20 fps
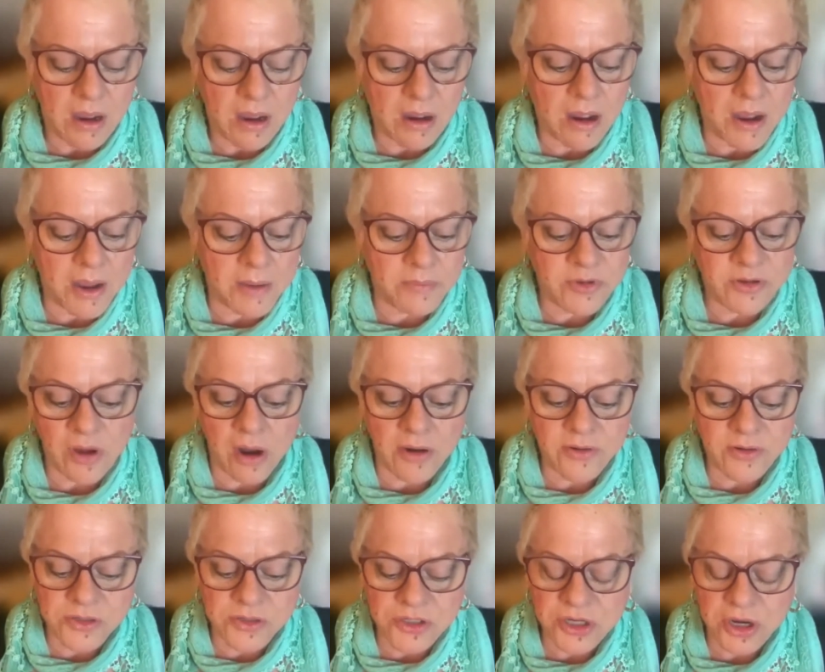I'm
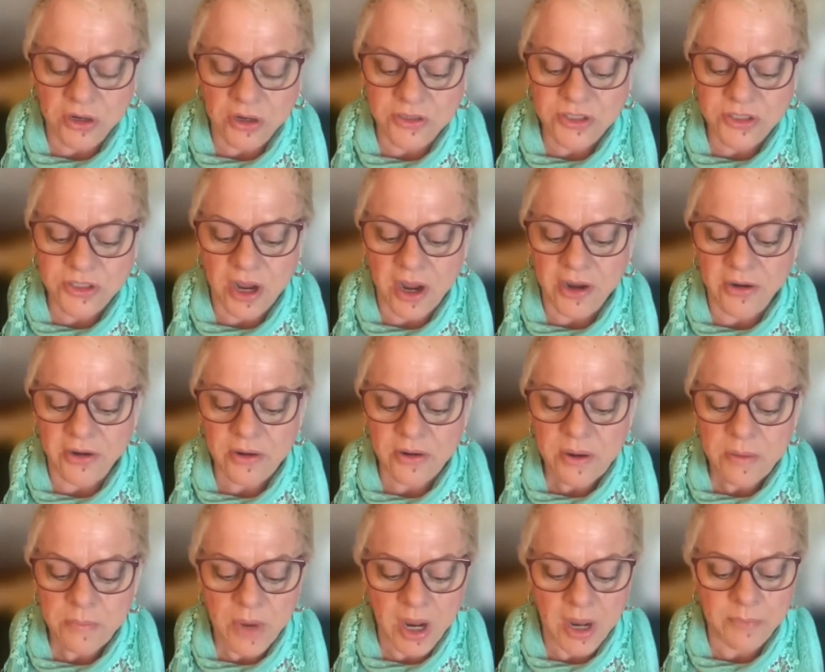Dr. Cheryl
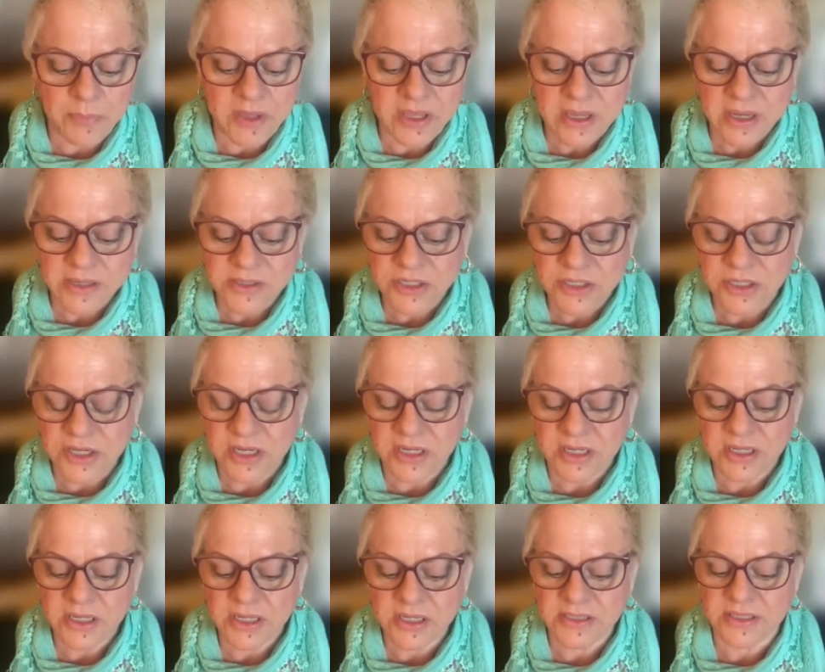Shire. My
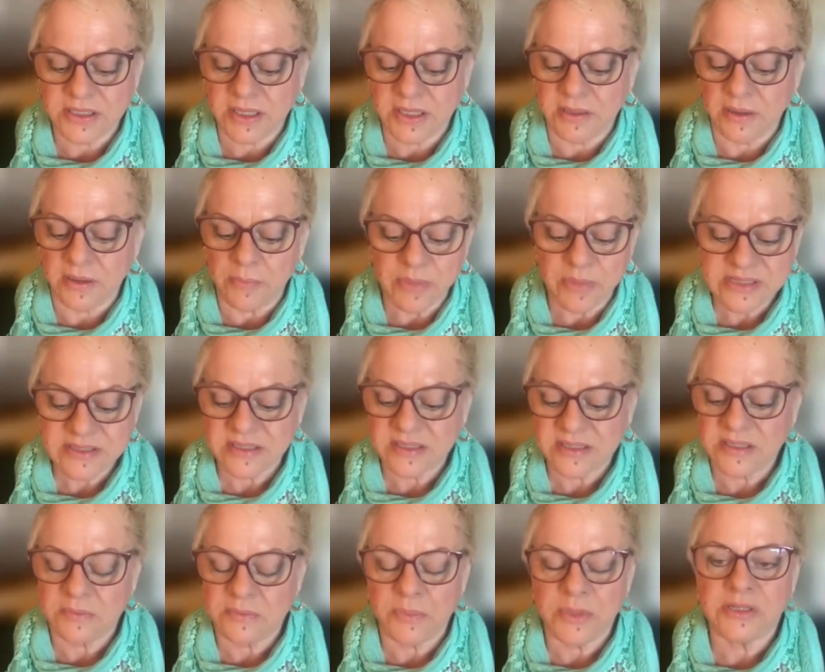PhD is in
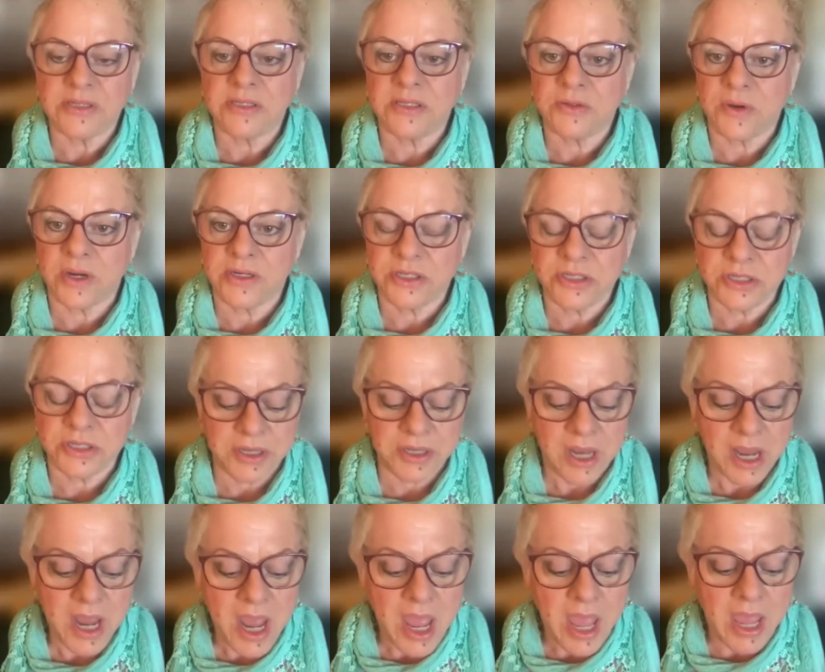business
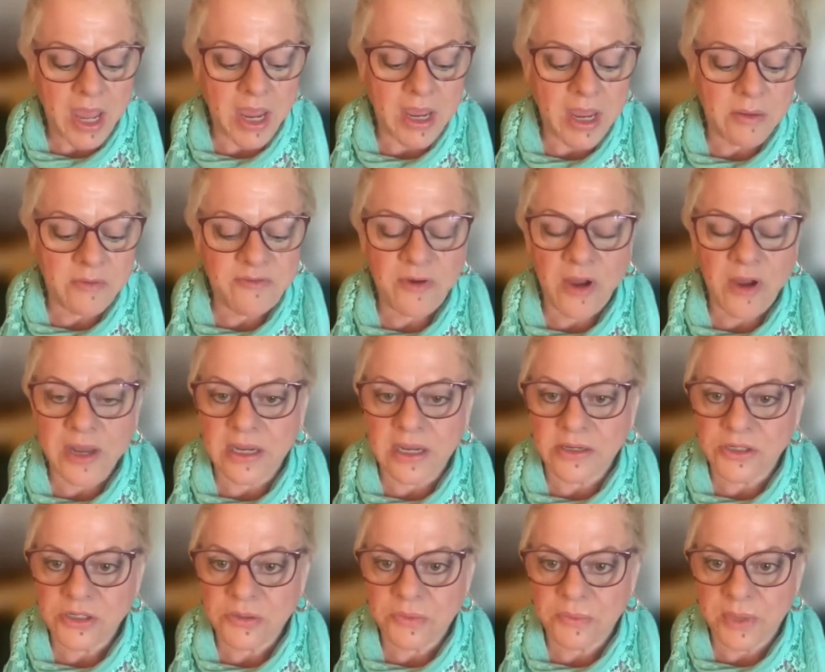administration and
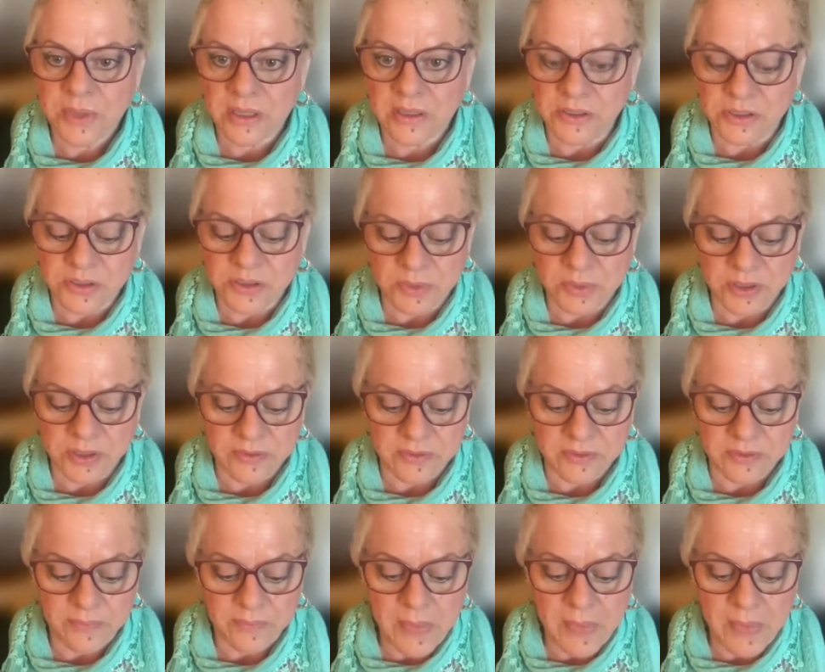financial management.